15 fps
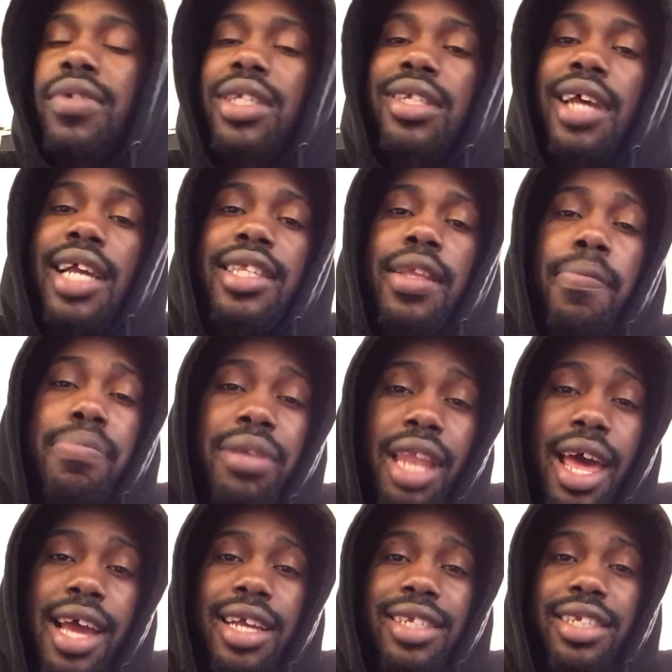recite the
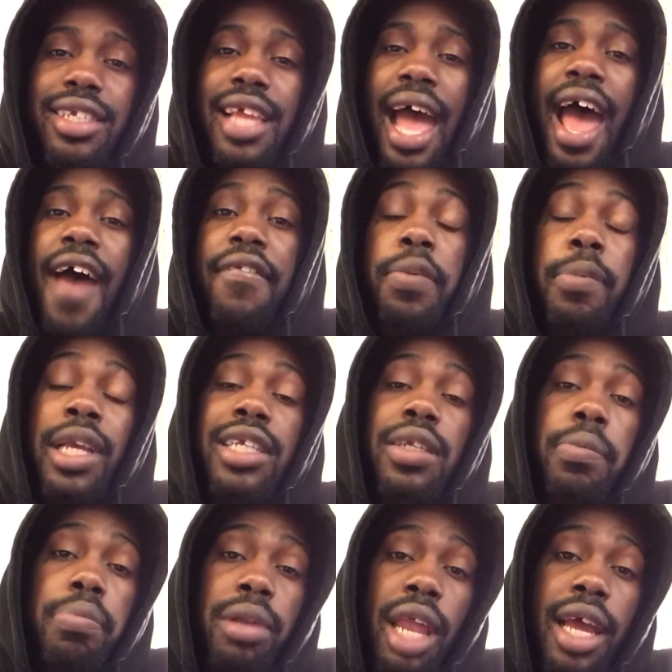pledge, the
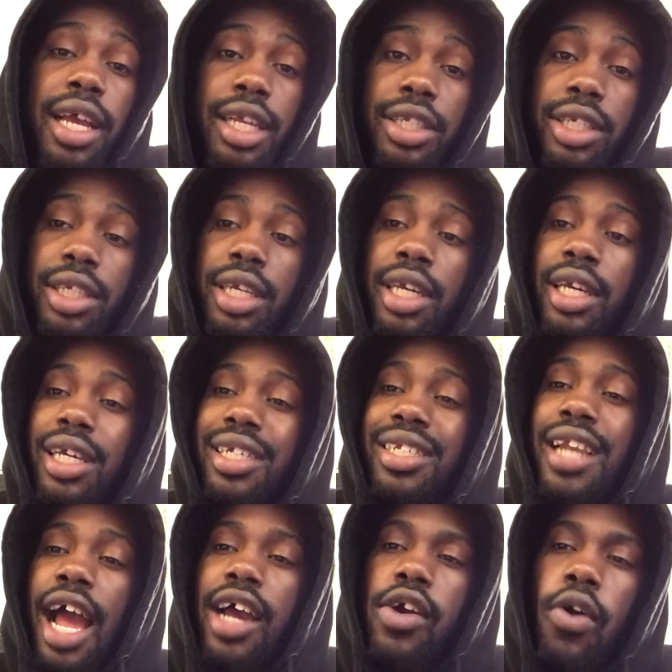affirmation pledge.
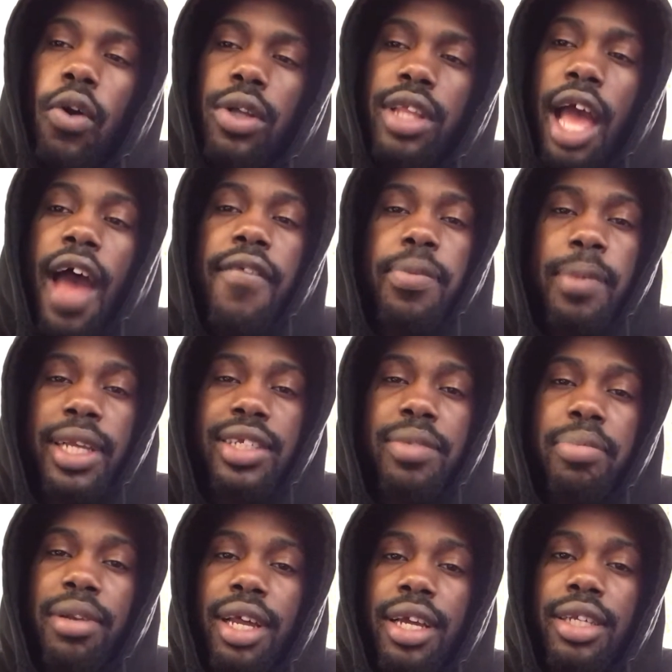It's not called the
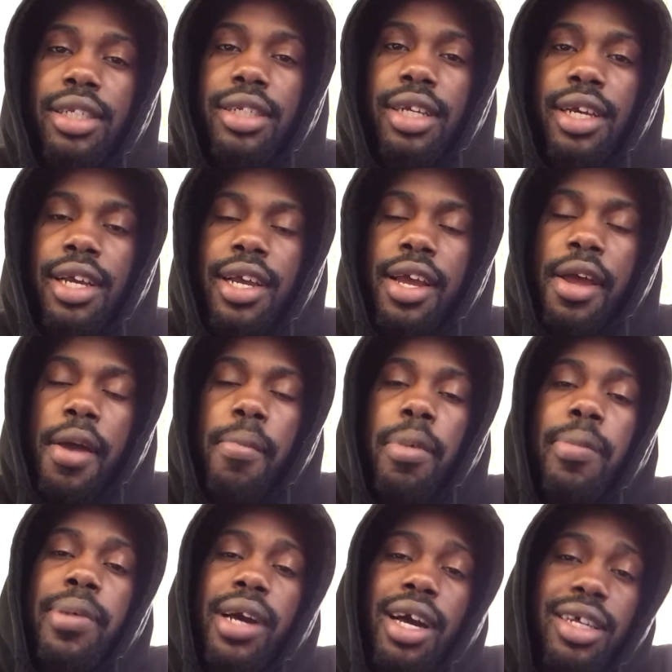affirmation pledge,
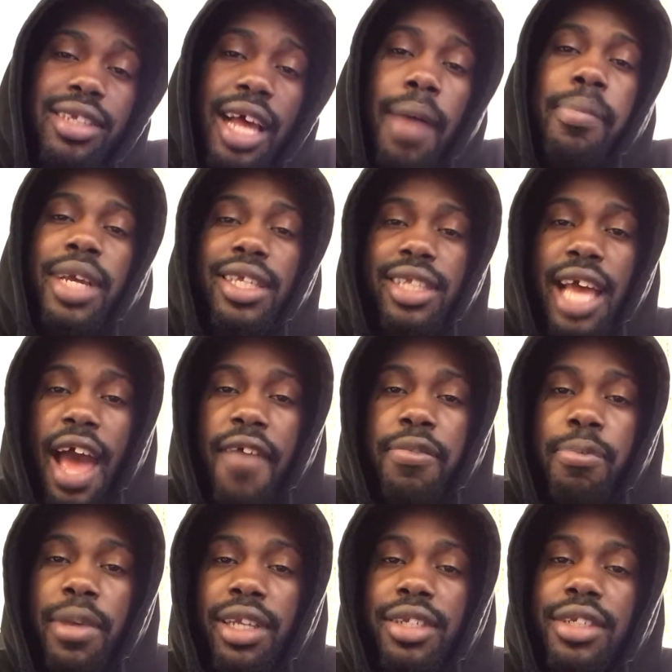but because I'm into
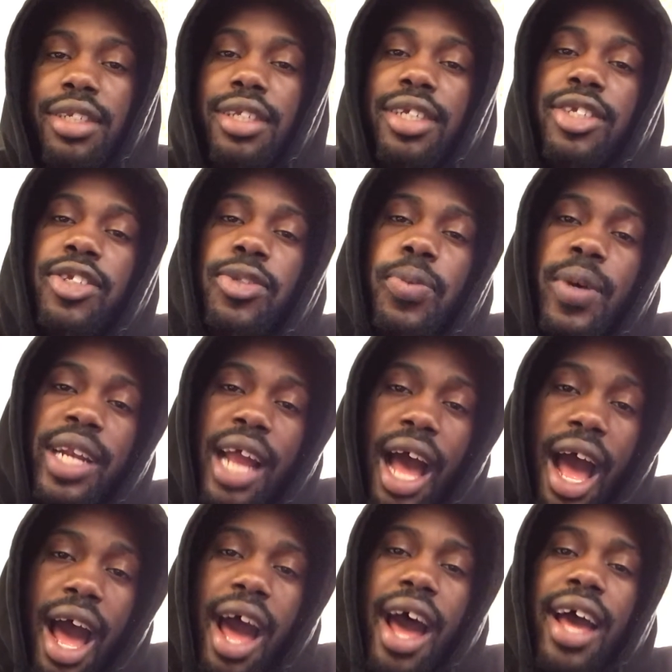affirmations, this is what
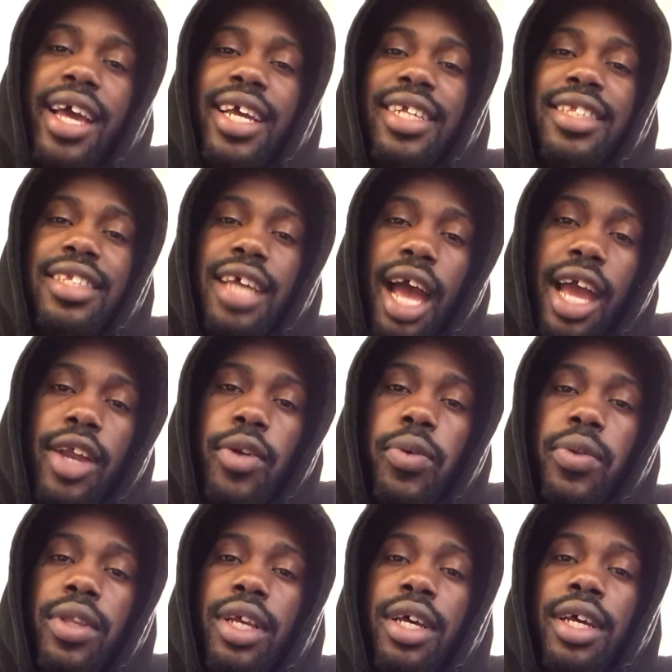I
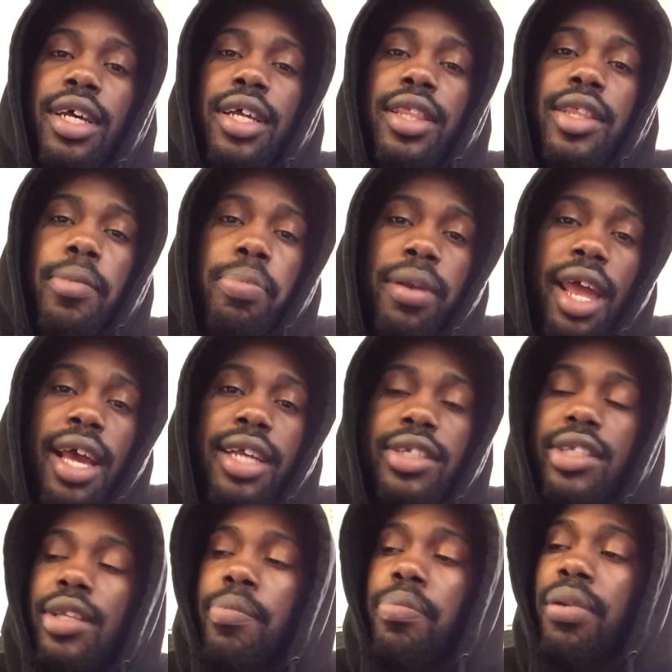entitled the
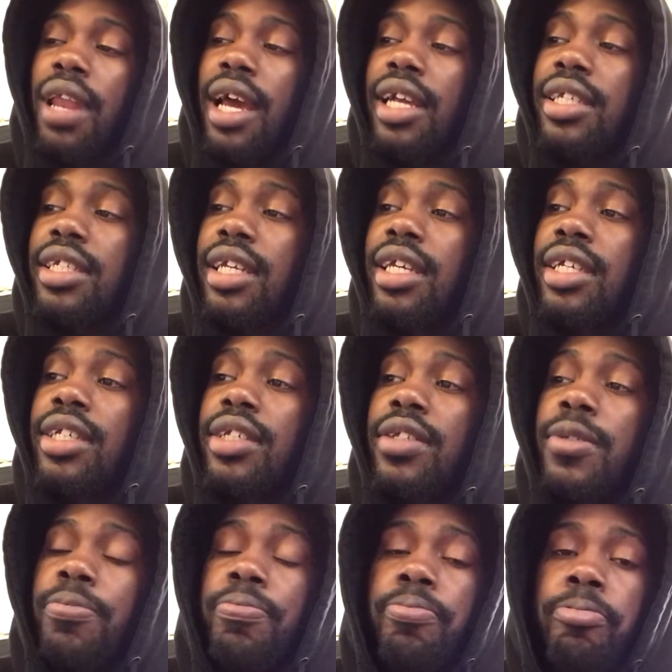pledge. The pledge is